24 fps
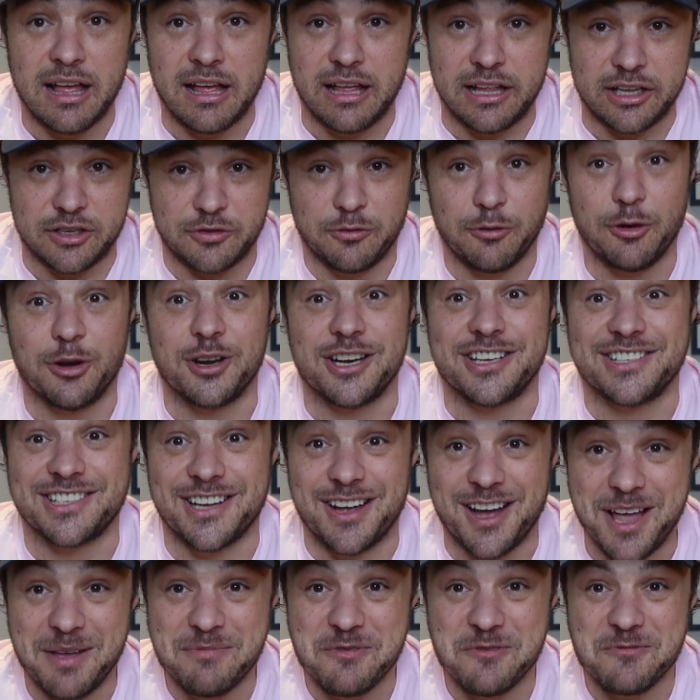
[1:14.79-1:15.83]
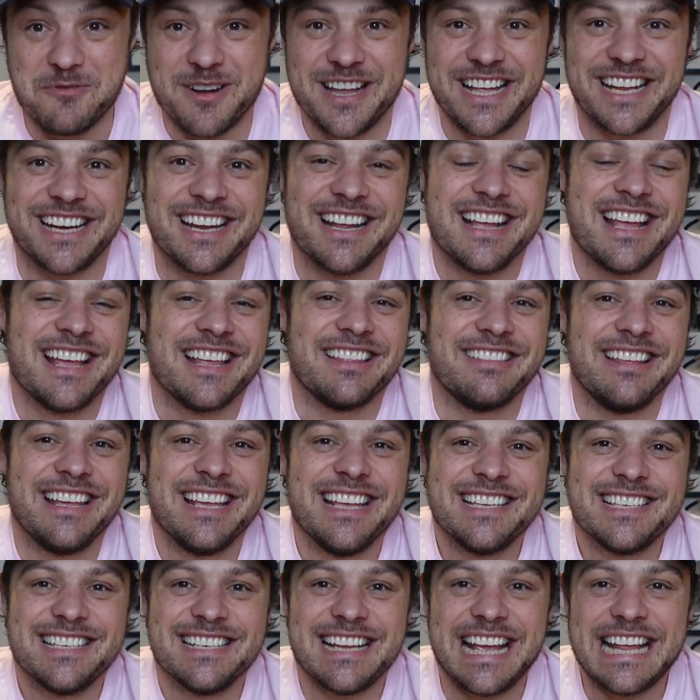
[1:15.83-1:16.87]
as far as I'm aware, there
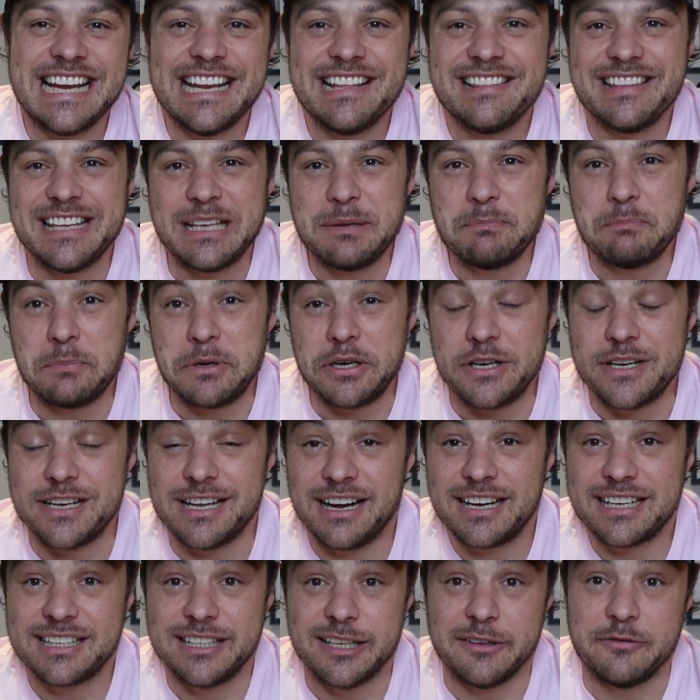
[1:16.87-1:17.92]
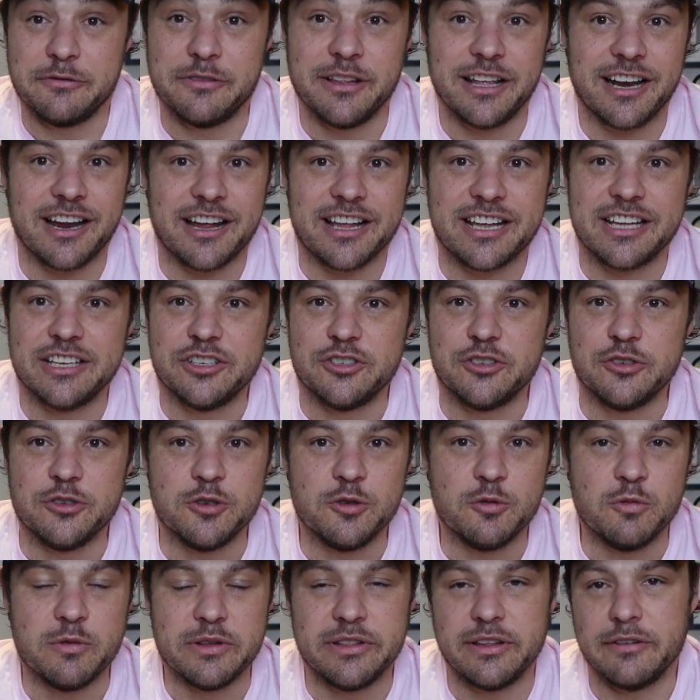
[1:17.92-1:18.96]
isn't anything productive that I can
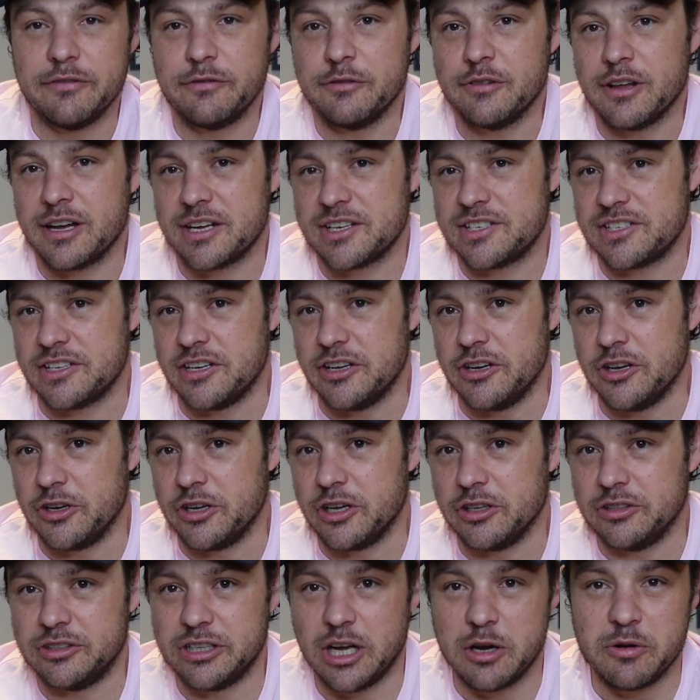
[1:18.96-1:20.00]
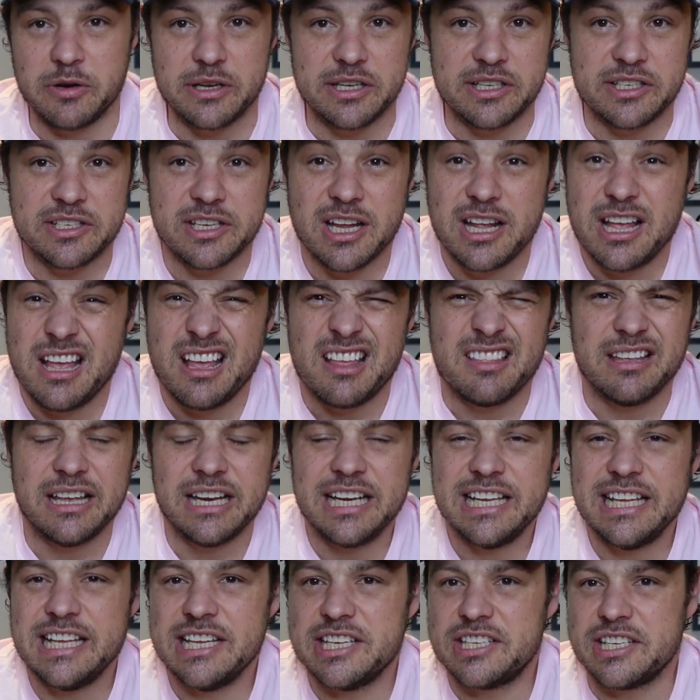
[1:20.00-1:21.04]
do with the Flux Ergo tokens. There
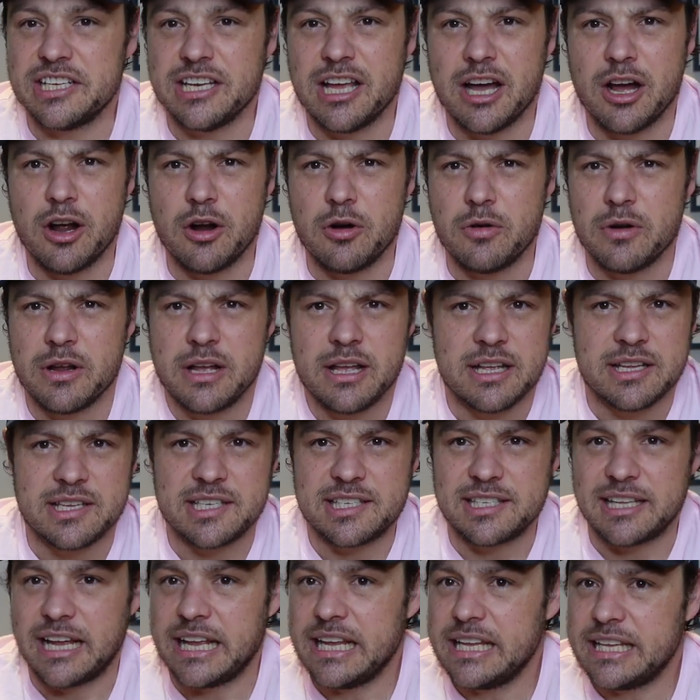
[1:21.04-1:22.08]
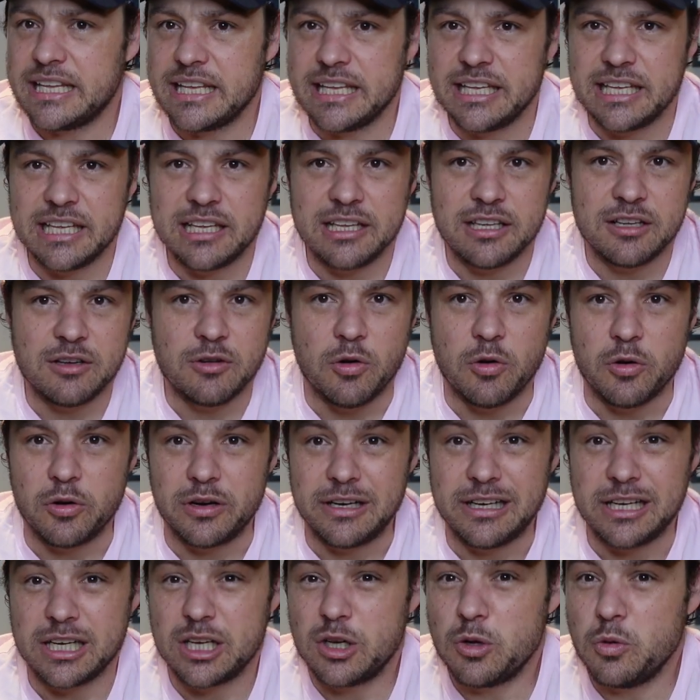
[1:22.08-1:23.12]
is no staking or
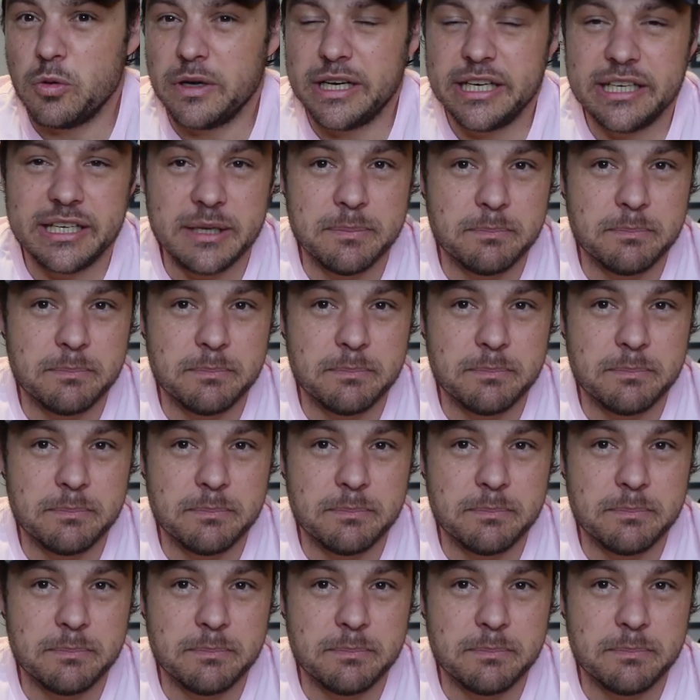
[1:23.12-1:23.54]
liquidity